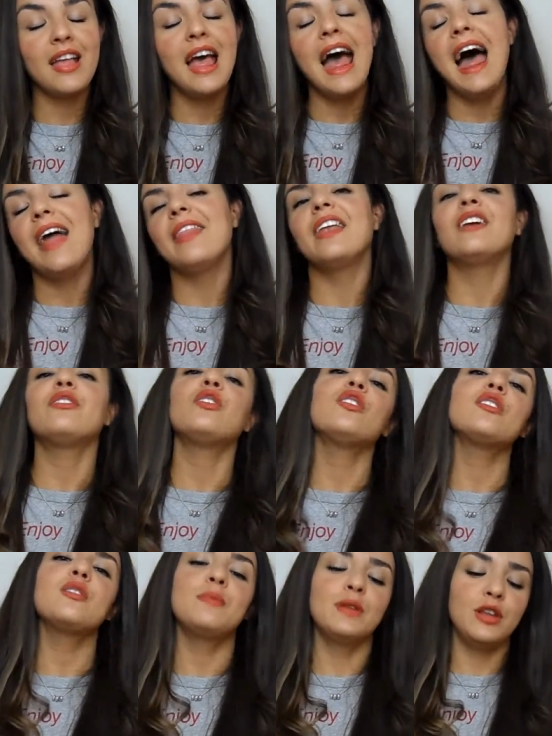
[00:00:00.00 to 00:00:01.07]
And then I've
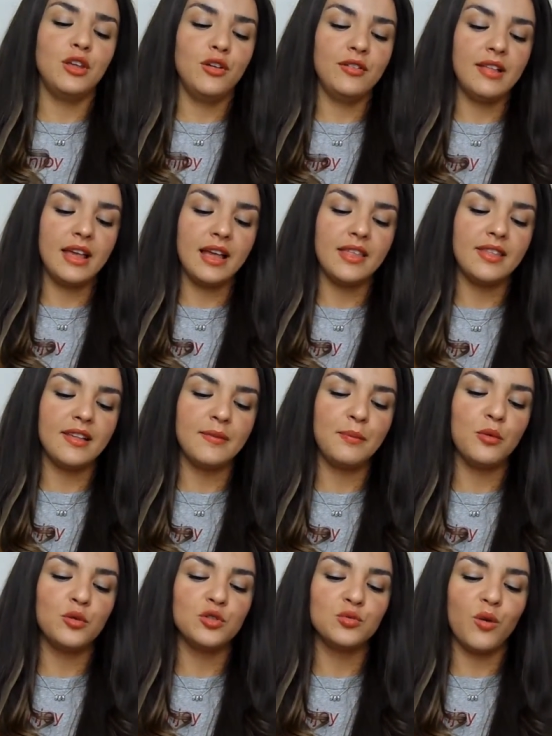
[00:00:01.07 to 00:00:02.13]
also been using this
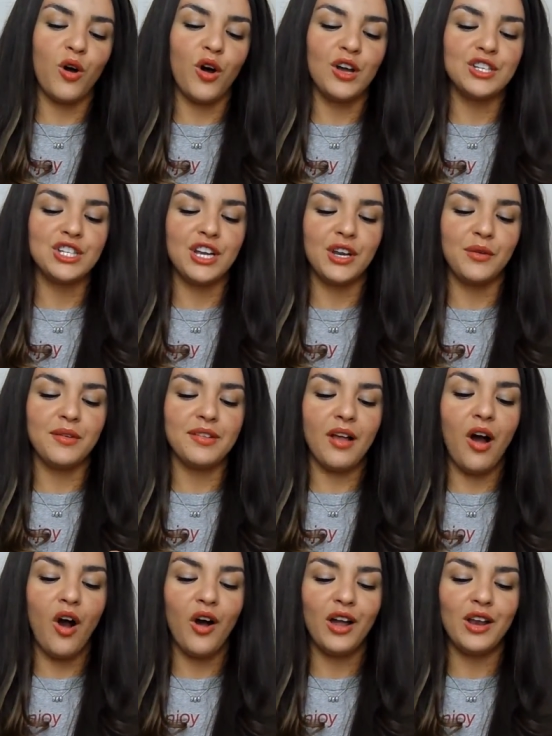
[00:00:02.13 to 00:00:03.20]
Bourjois eyeshadow
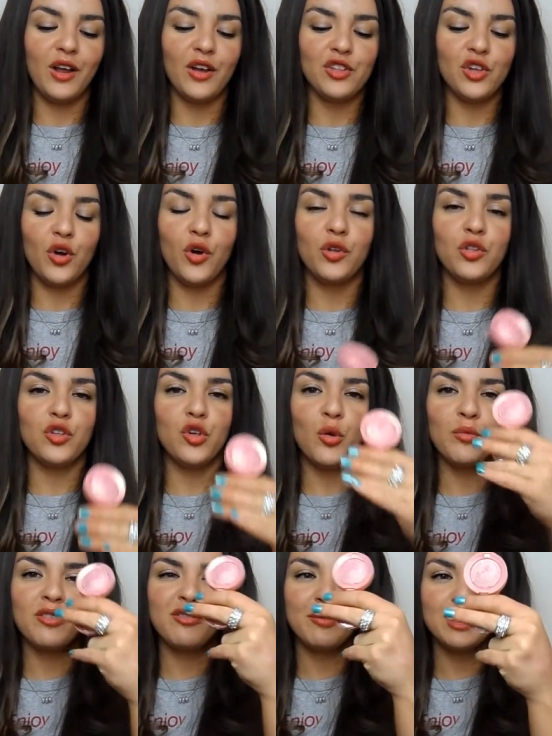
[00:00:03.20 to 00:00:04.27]
as a highlighter on the
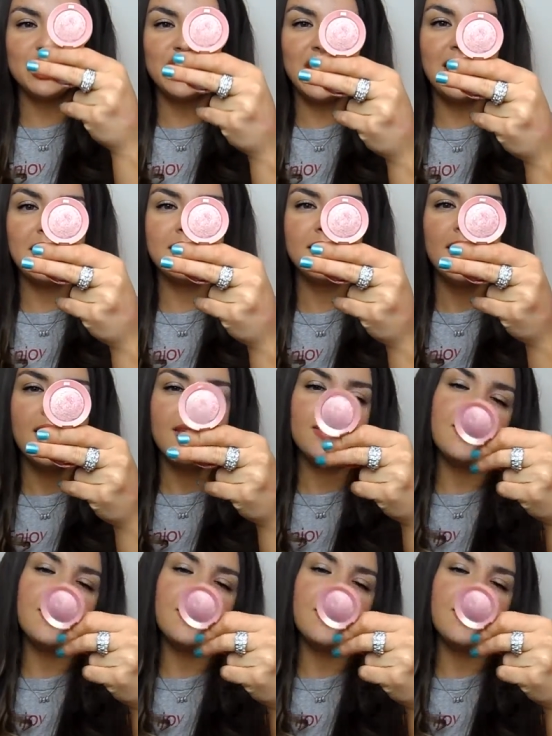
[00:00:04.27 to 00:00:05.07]
tops of my cheeks.